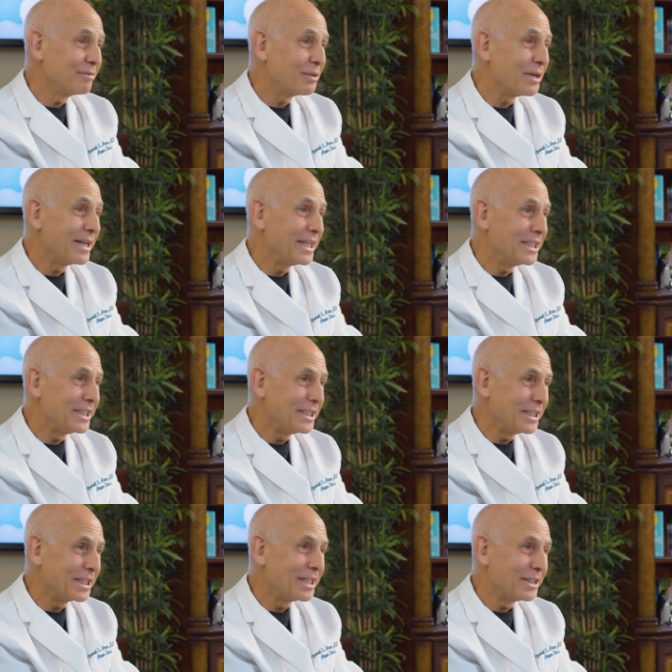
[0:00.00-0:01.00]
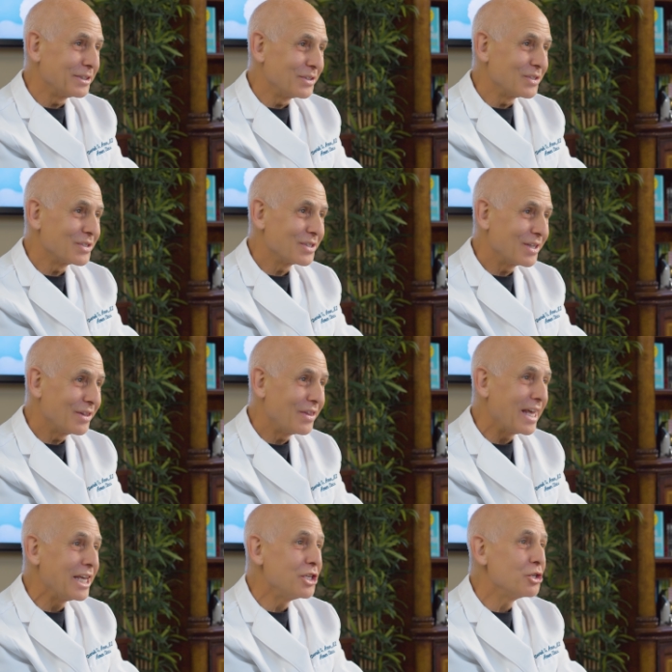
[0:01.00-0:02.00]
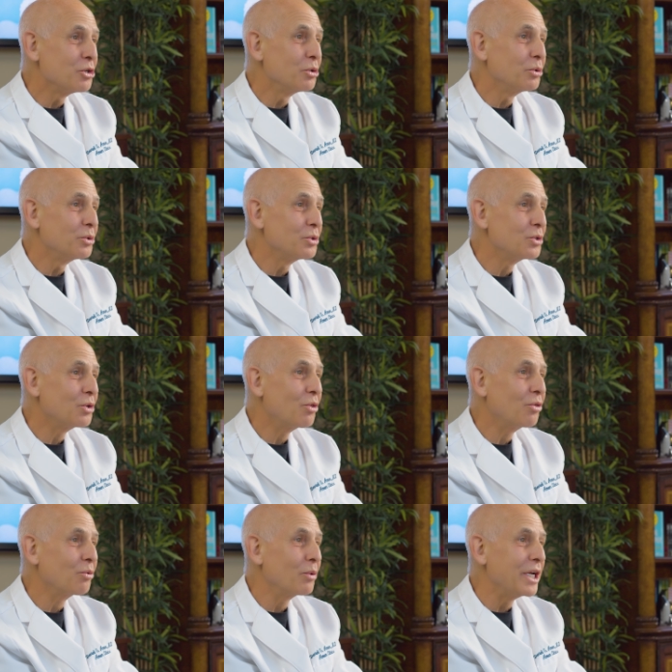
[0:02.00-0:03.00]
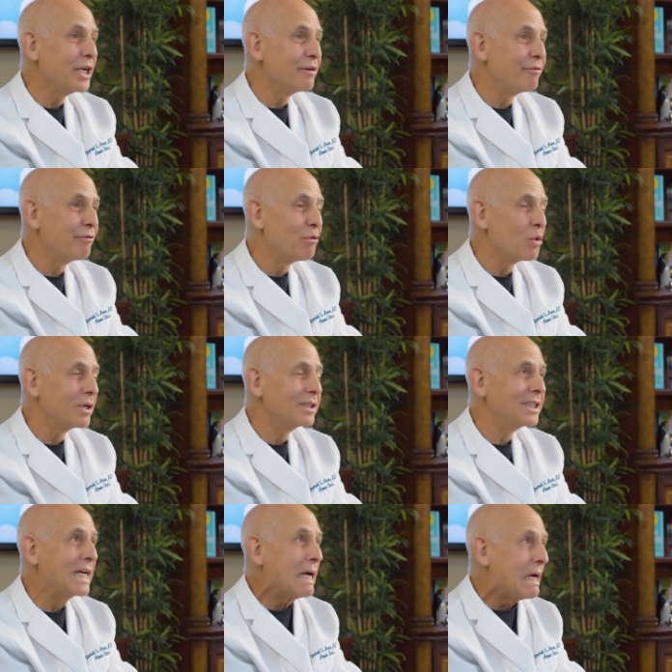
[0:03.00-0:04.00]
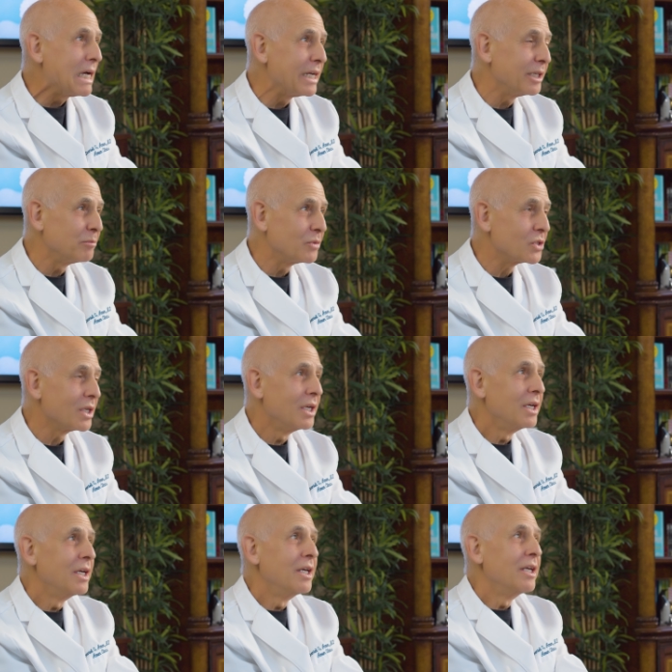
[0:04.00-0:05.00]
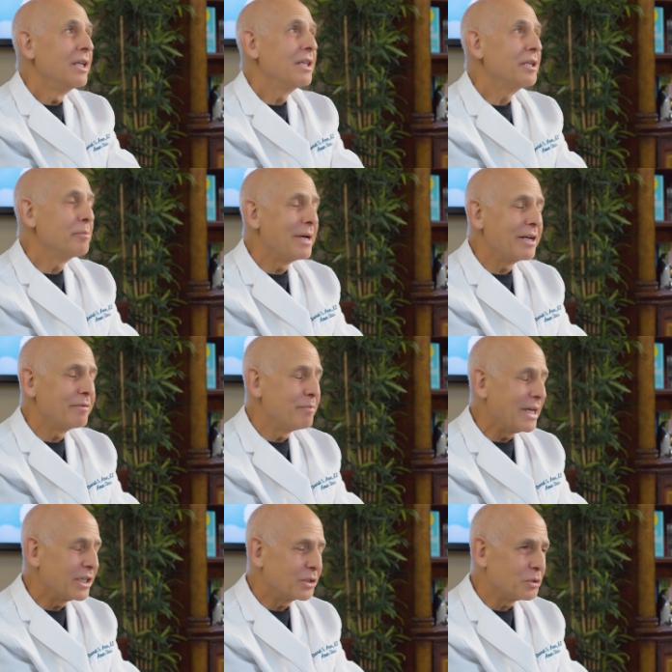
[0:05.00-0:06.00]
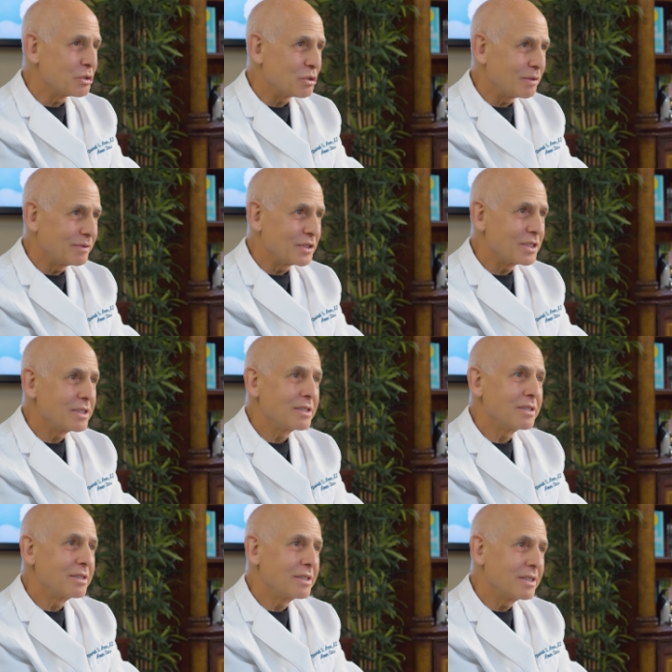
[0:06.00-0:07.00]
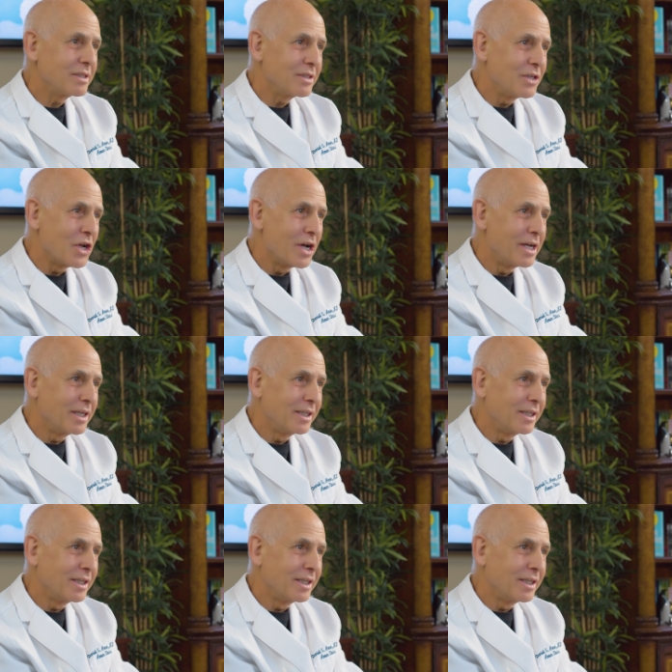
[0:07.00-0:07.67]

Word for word: for ADD kids, which is they what made people three think. to four times the amount of medical services is not